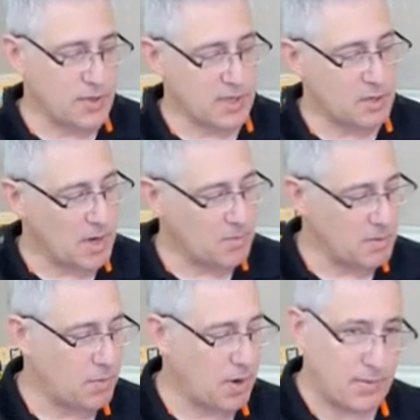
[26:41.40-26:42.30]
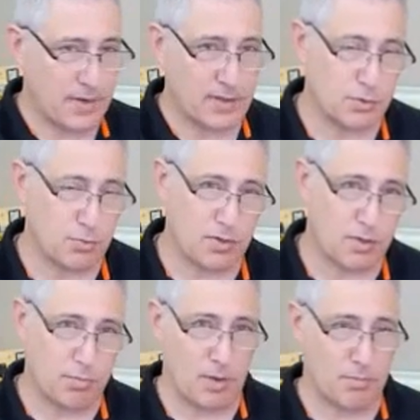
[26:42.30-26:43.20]
think you might be bumping this with
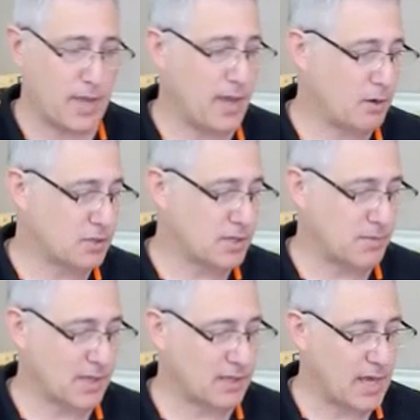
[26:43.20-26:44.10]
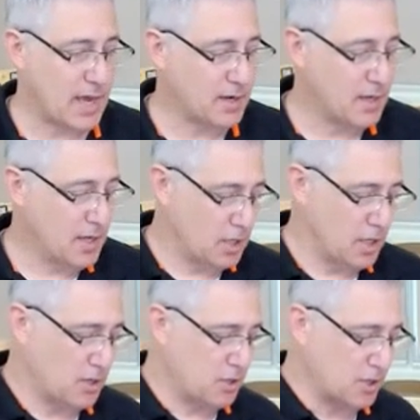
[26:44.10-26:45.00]
the pump head or something like that,
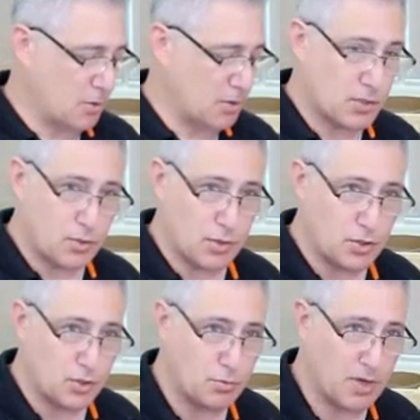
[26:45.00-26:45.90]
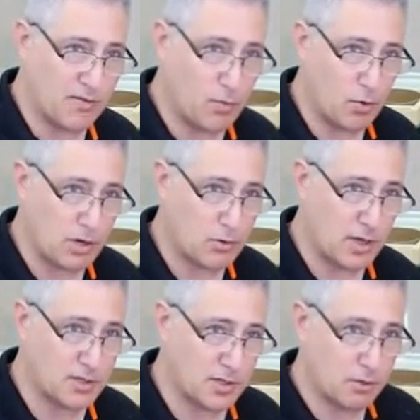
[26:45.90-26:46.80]
you can always throw a 2x4
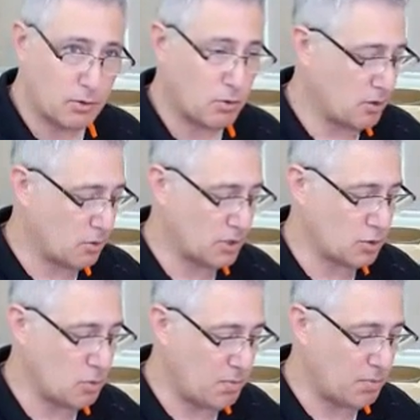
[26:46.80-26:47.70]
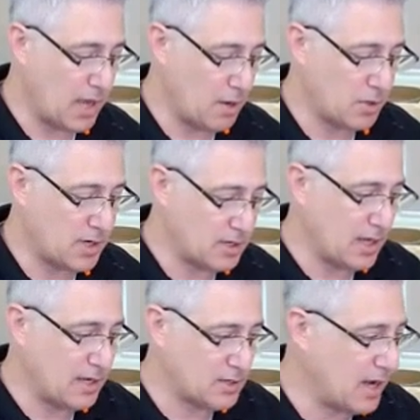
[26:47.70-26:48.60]
across here, or a strip of plywood
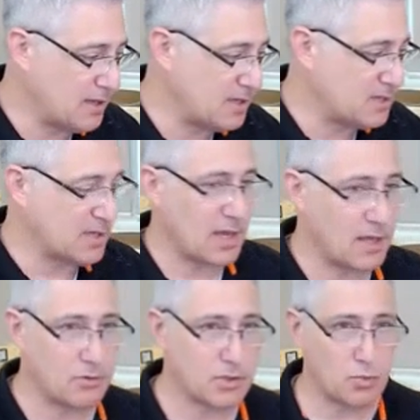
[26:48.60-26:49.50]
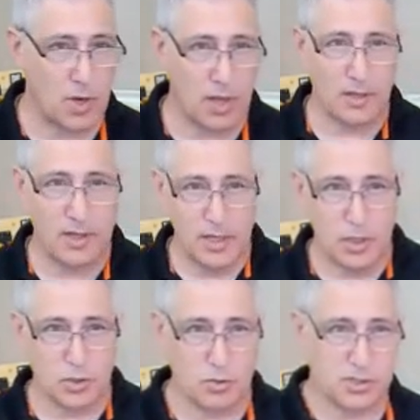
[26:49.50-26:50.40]
and tie these together as well.
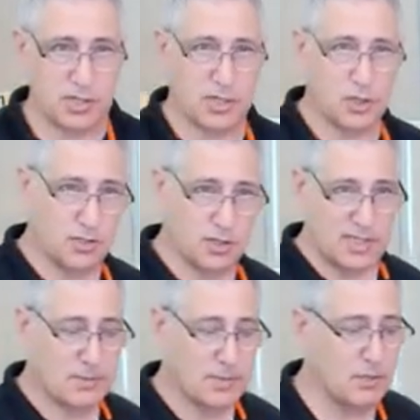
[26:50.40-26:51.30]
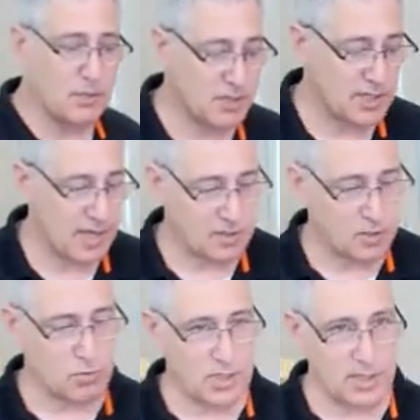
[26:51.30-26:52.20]
So there's additional steps that you can take
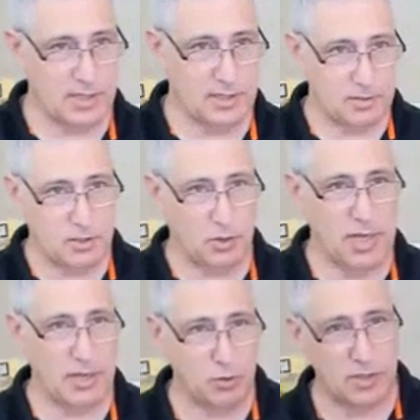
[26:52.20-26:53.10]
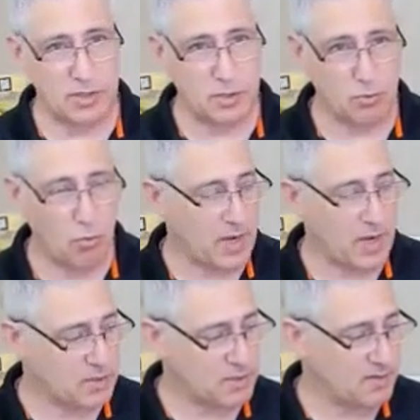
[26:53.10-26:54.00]
to really, increase the
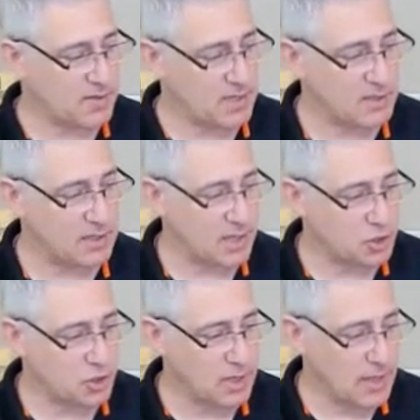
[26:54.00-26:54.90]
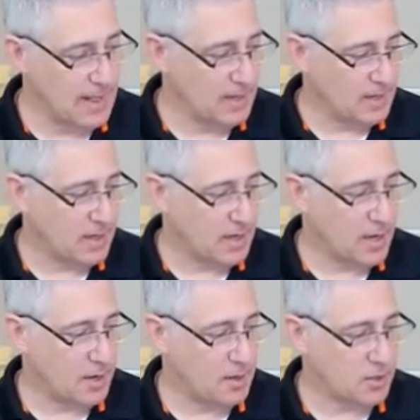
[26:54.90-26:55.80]
robustness of the installation,
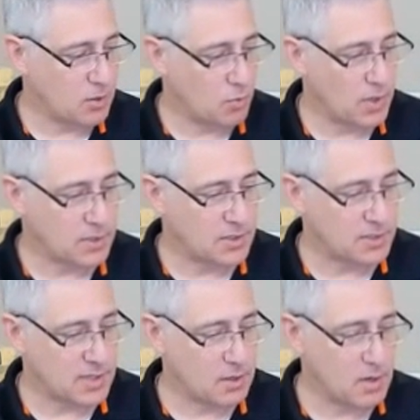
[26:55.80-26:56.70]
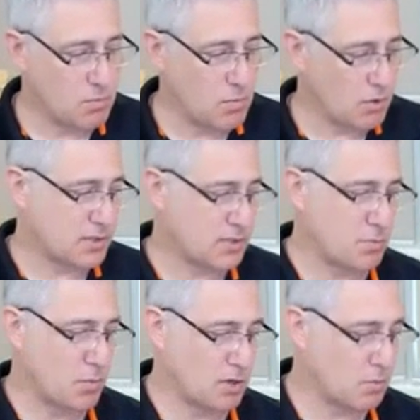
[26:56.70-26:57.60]
once it's done.
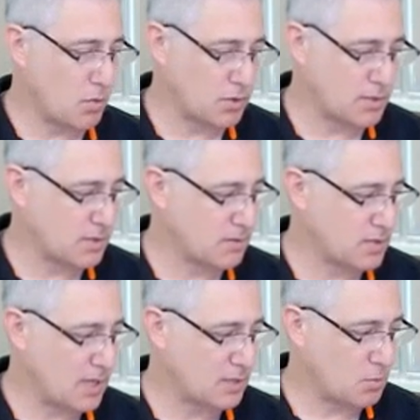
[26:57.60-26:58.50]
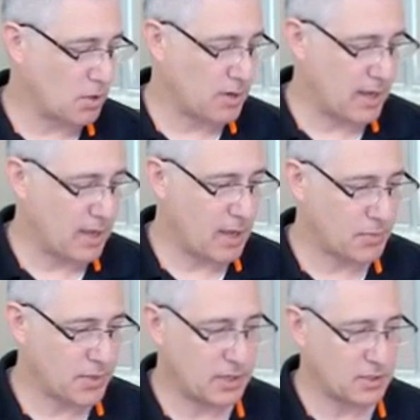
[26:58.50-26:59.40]
Most smaller bolts and smaller
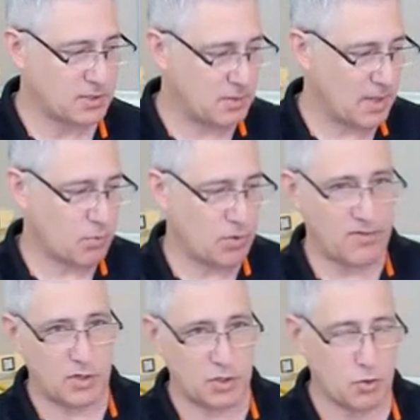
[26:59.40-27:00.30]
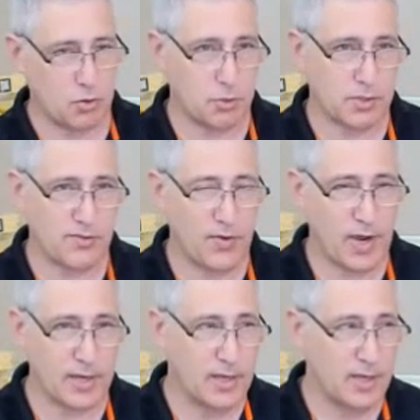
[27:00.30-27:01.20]
applications, like what I've just shown you, is
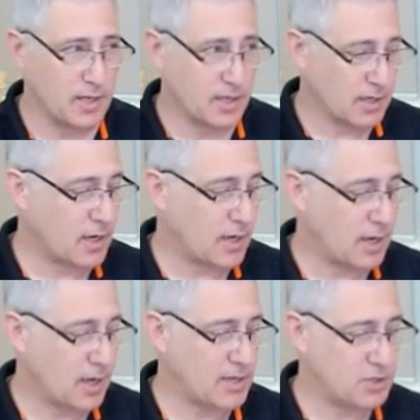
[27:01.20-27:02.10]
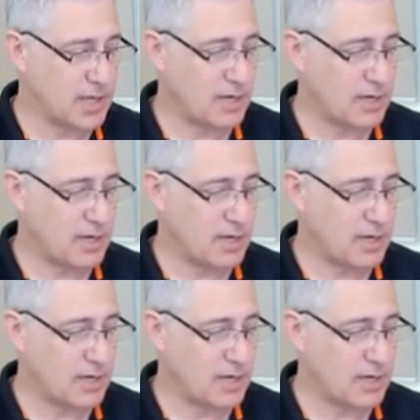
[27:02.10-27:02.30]
fine. As